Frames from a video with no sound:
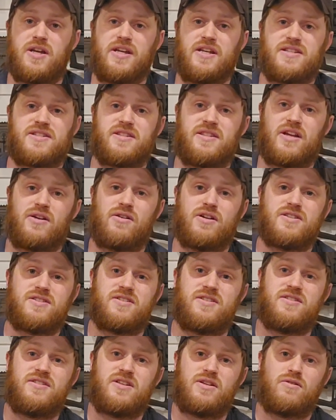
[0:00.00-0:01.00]
is there is
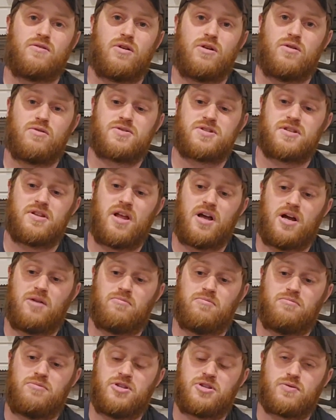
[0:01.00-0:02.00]
zero
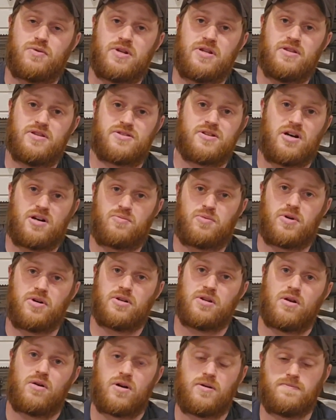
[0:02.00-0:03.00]
slop between this upper
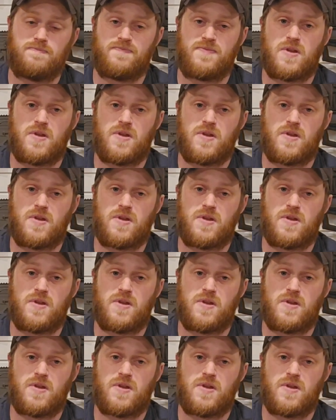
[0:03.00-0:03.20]
and lower.